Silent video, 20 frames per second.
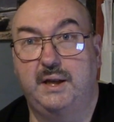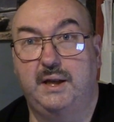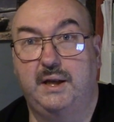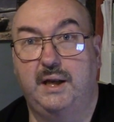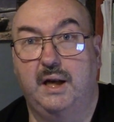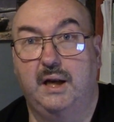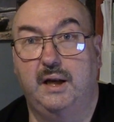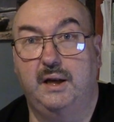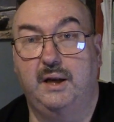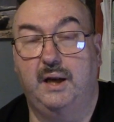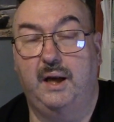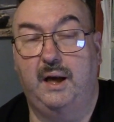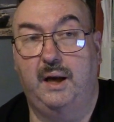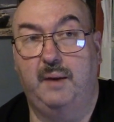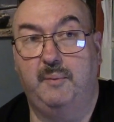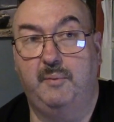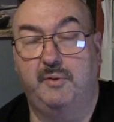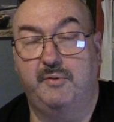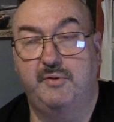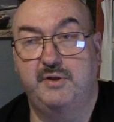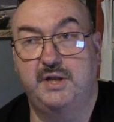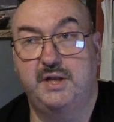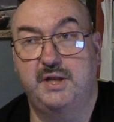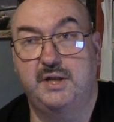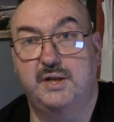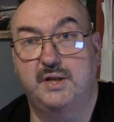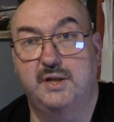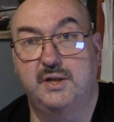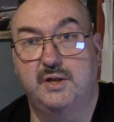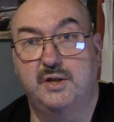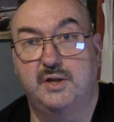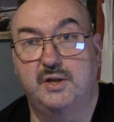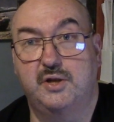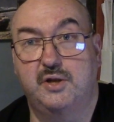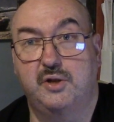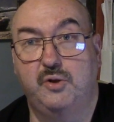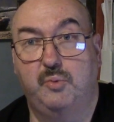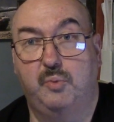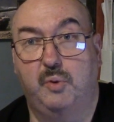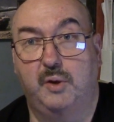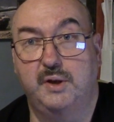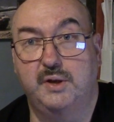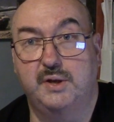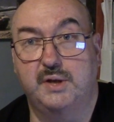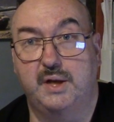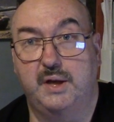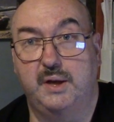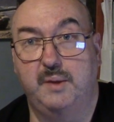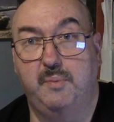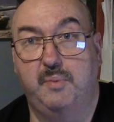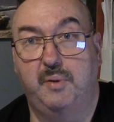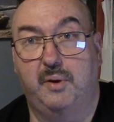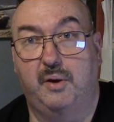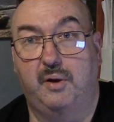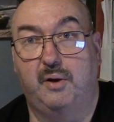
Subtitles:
They get a resistance to one type